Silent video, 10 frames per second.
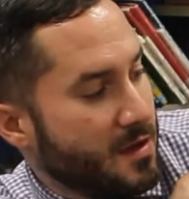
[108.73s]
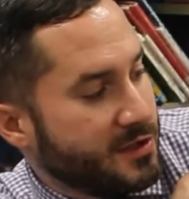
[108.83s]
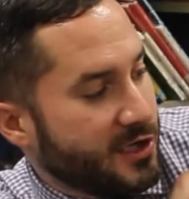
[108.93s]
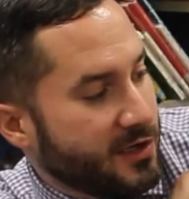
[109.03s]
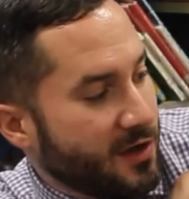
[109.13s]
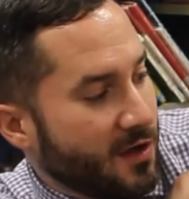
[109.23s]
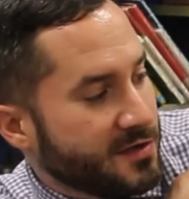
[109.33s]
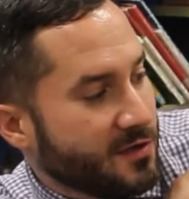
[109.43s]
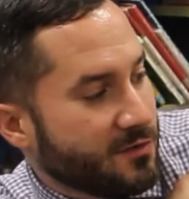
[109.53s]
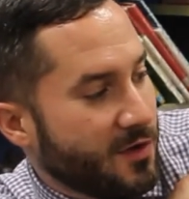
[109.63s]
Jerry
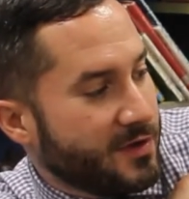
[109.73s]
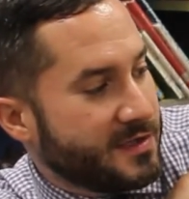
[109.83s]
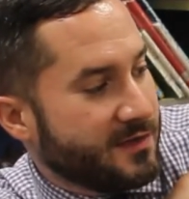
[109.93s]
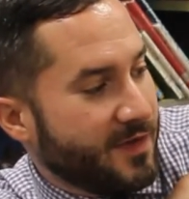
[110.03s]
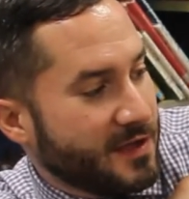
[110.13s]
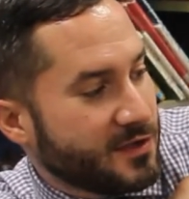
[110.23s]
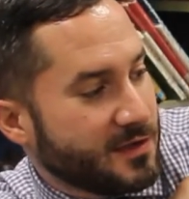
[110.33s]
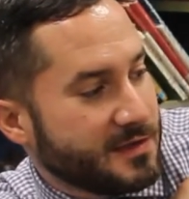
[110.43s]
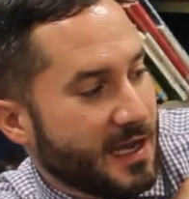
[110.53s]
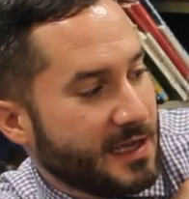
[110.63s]
also wrote his adventure
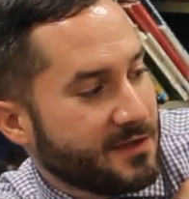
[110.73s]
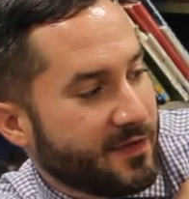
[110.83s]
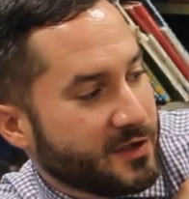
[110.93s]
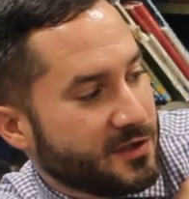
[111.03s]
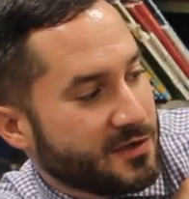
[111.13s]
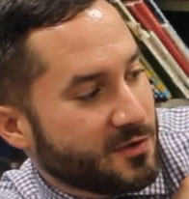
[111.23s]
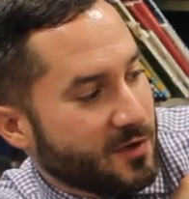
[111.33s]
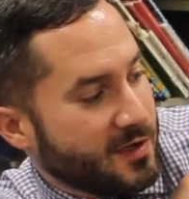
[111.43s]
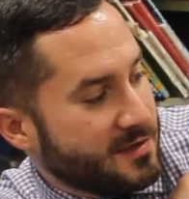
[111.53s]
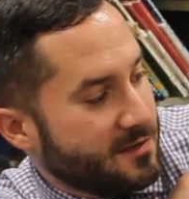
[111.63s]
and science fiction
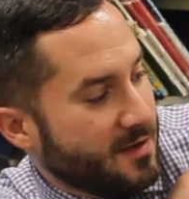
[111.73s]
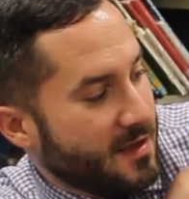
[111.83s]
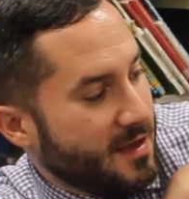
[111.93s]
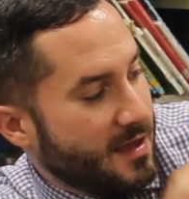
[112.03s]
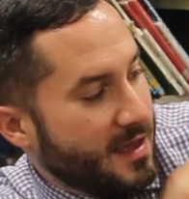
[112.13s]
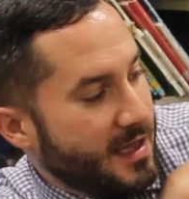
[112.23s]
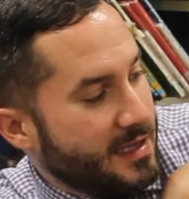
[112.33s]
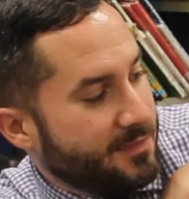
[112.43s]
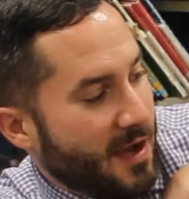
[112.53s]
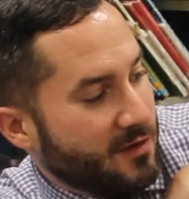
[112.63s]
stories.
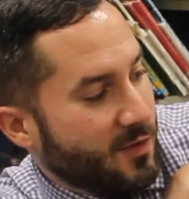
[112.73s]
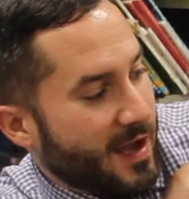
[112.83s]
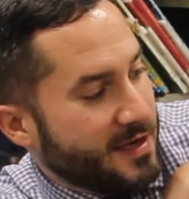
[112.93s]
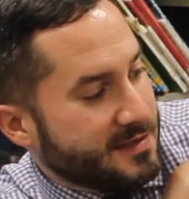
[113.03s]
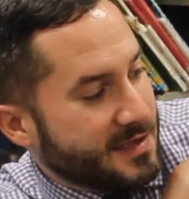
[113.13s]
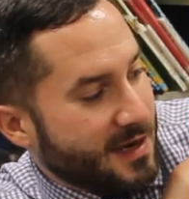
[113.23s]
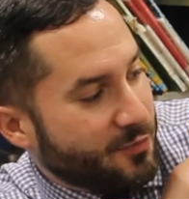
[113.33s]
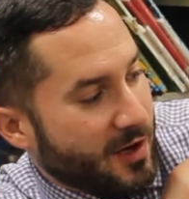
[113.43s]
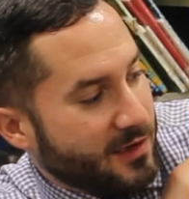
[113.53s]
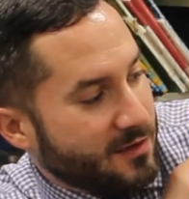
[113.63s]
He'd pound away at his
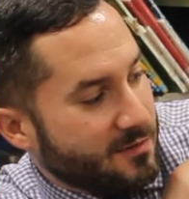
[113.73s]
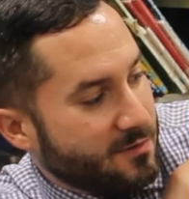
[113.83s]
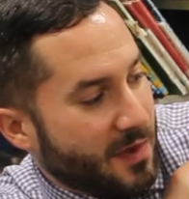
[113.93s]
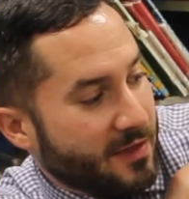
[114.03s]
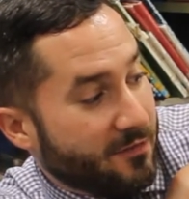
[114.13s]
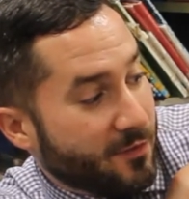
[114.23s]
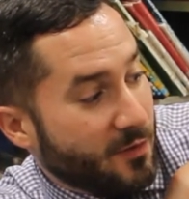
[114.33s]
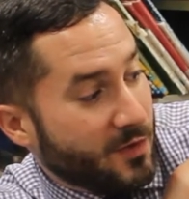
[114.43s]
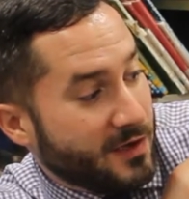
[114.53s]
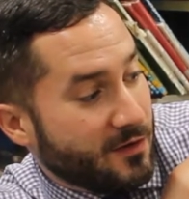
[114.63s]
typewriter by the
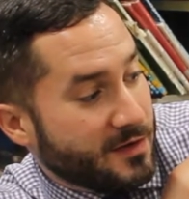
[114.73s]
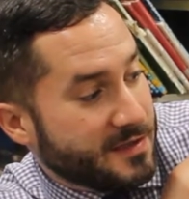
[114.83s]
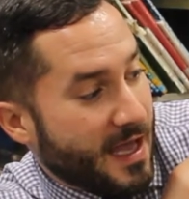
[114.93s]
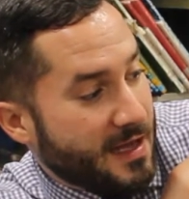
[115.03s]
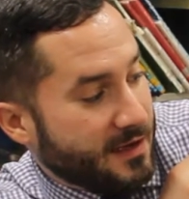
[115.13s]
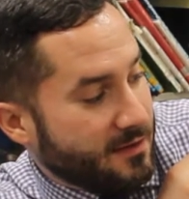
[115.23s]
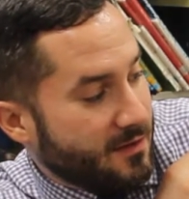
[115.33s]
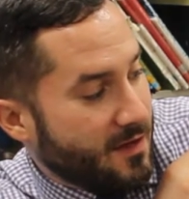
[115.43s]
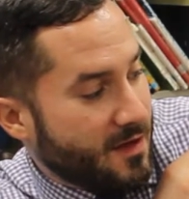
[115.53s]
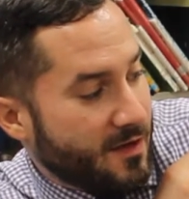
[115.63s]
front window in his attic.
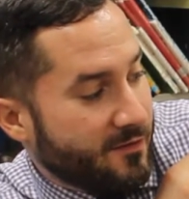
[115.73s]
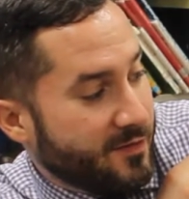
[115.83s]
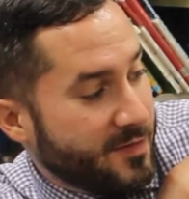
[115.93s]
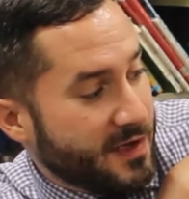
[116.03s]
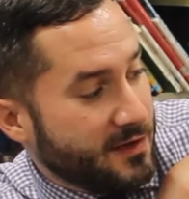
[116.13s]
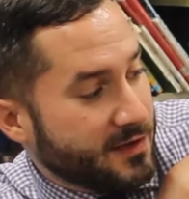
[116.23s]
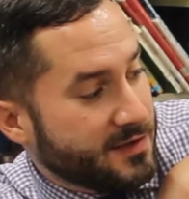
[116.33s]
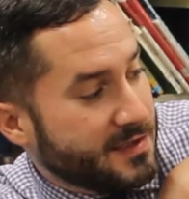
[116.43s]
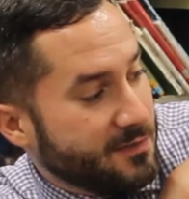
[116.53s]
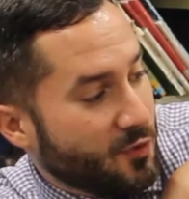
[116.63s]
From there, he
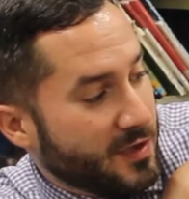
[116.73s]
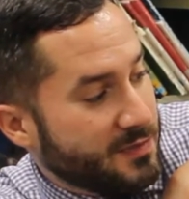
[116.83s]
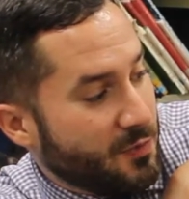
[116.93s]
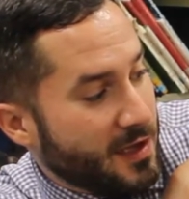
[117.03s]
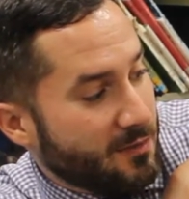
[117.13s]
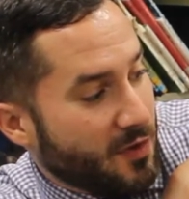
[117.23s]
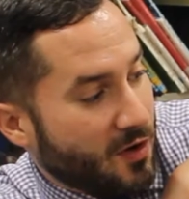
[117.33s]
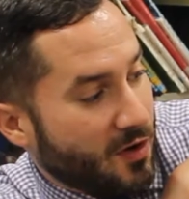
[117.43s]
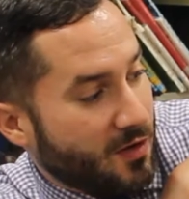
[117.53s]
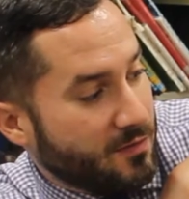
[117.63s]
could see boys playing
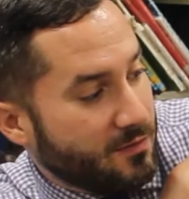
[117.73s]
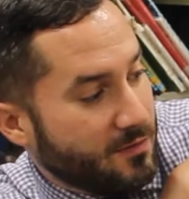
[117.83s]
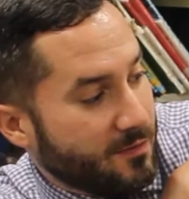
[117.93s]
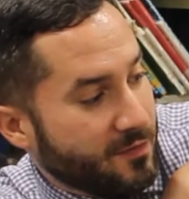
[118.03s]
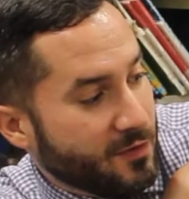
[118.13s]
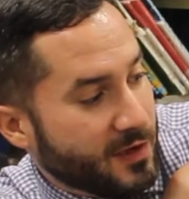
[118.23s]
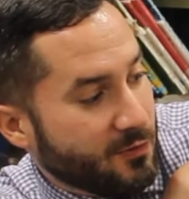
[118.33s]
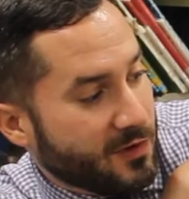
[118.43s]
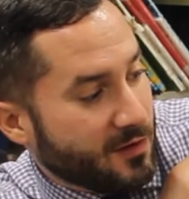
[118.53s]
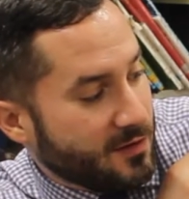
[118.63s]
ball, flirting
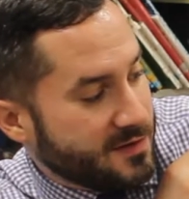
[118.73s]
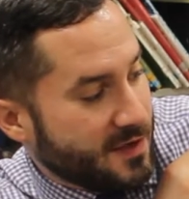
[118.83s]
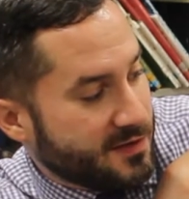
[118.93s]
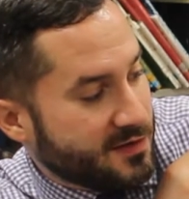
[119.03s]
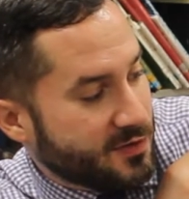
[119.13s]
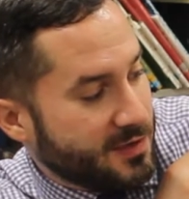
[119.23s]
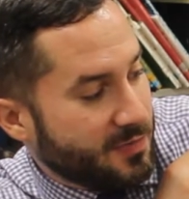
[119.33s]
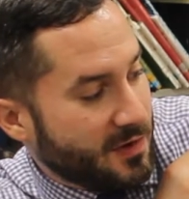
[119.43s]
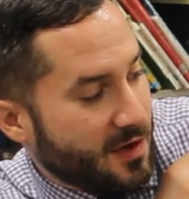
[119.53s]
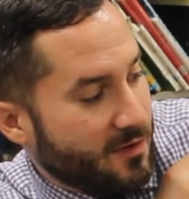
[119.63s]
with girls on the street
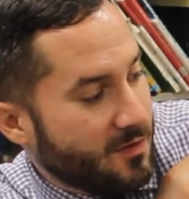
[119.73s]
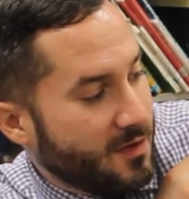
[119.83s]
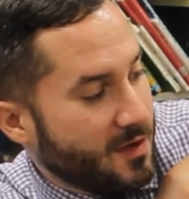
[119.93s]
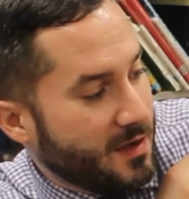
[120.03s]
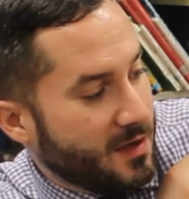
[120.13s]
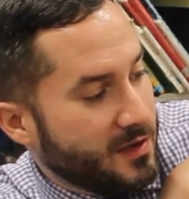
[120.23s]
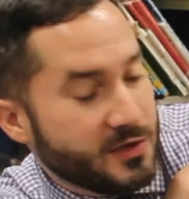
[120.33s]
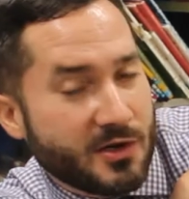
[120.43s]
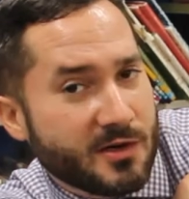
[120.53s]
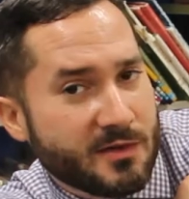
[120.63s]
below.
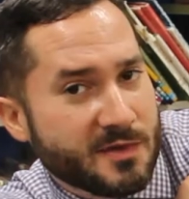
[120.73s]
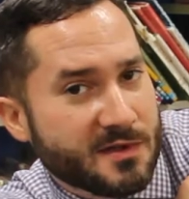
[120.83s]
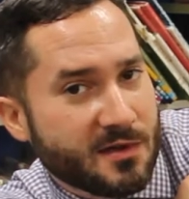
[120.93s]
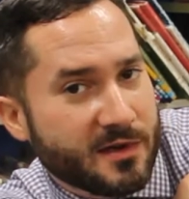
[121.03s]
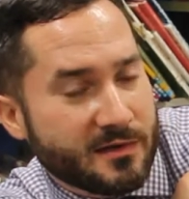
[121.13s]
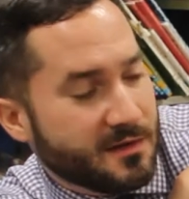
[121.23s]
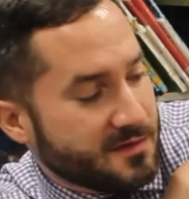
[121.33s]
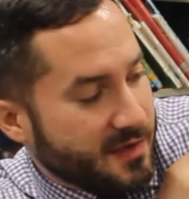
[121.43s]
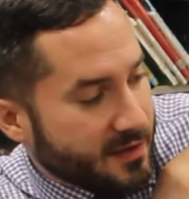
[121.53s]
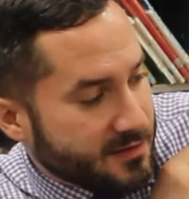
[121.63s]
Jerry wasn't good at
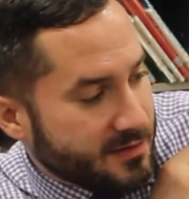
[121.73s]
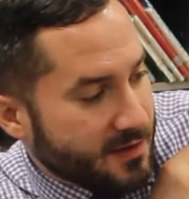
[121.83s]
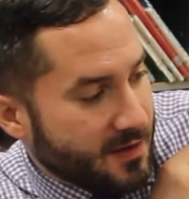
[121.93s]
those things.